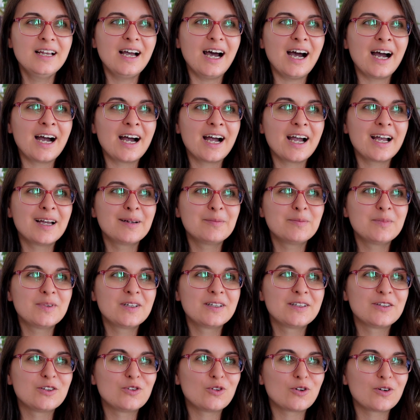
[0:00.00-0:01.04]

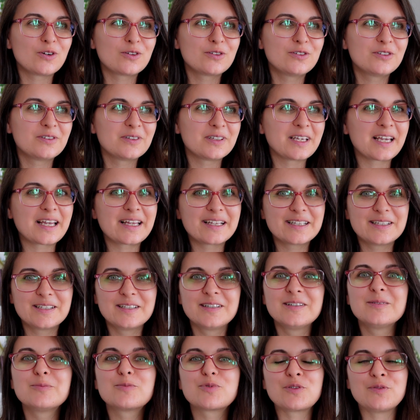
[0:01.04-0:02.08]
I'm not yet
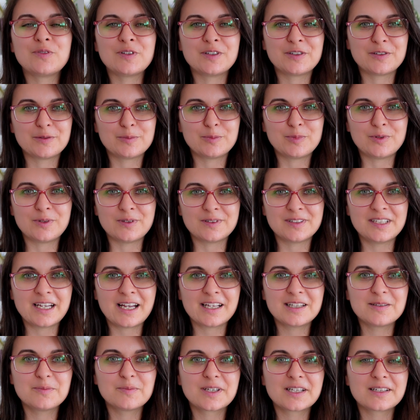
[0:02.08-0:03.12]
profitable.
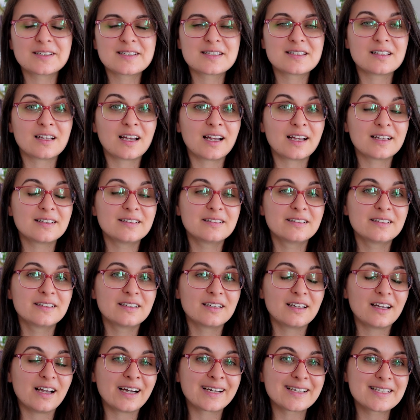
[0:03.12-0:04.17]
That means that
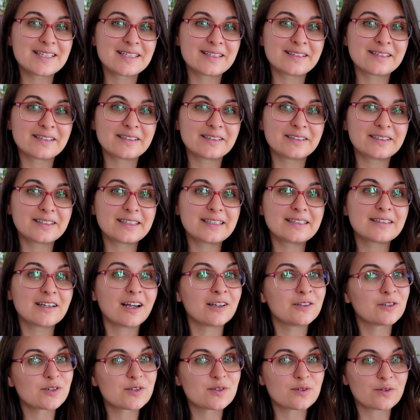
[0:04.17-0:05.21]
I still need
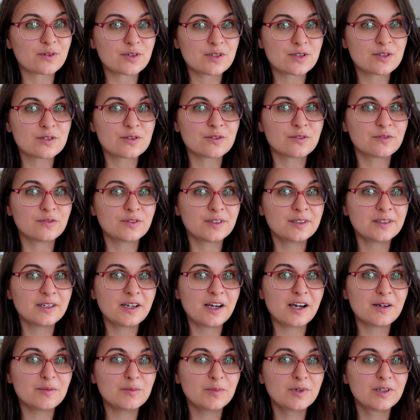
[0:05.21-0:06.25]
other sources of
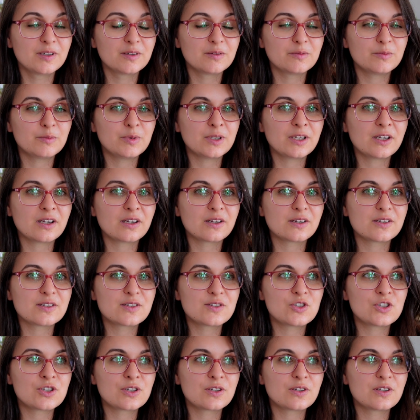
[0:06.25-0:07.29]
income, because
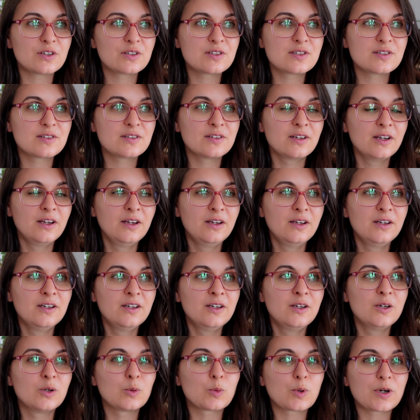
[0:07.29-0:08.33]
just
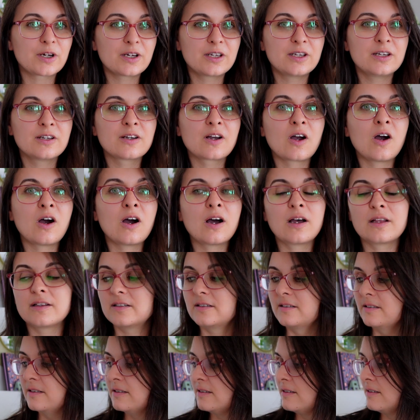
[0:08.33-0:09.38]
working on